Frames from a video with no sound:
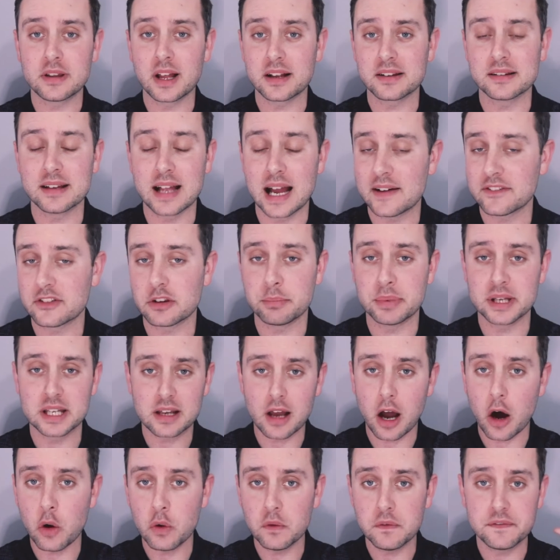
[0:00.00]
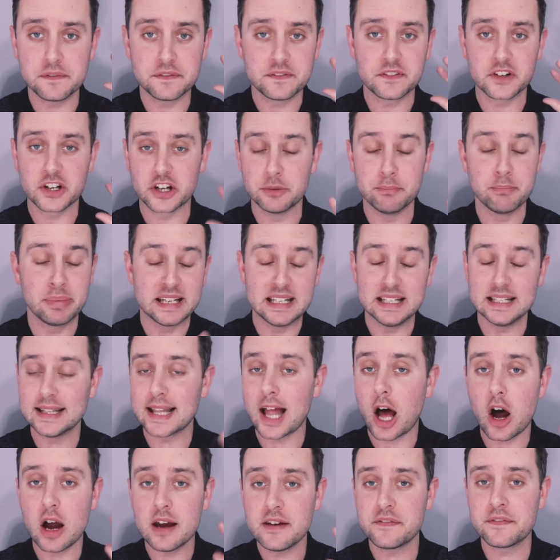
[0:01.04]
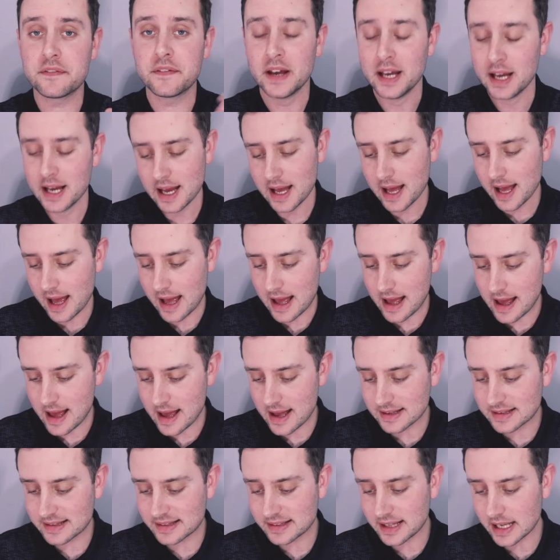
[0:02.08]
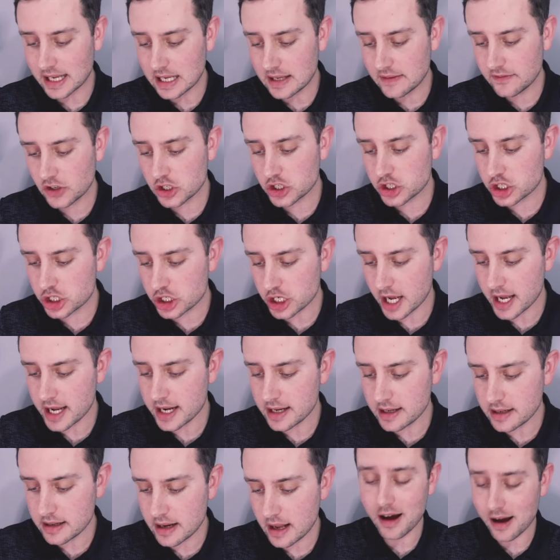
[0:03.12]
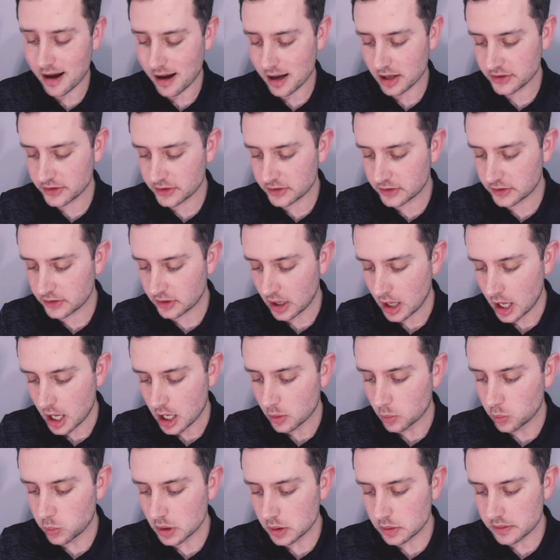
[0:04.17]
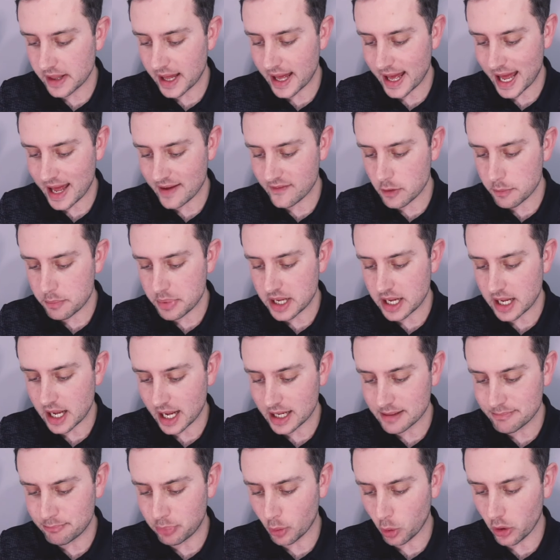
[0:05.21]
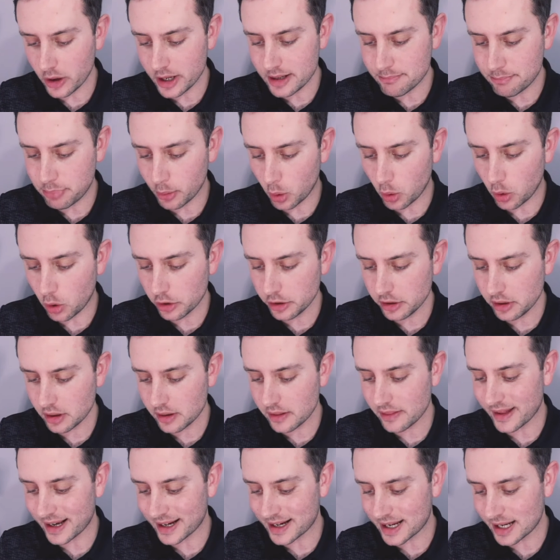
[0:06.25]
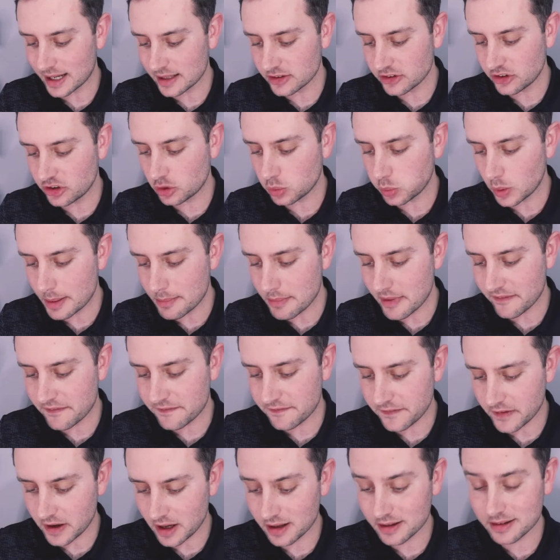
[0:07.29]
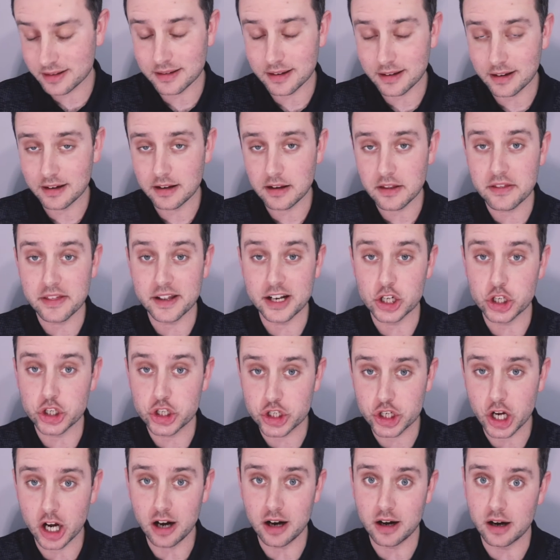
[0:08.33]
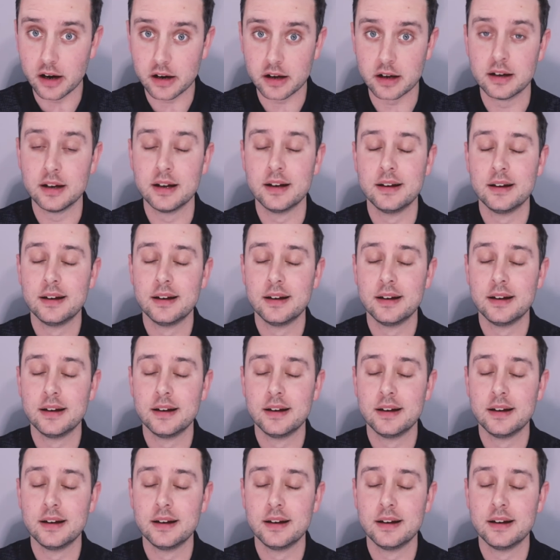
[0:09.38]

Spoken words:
Doesn't have to be golf. Can be life. Steve Shane asks, will there ever be a boy born that can swim faster than a shark?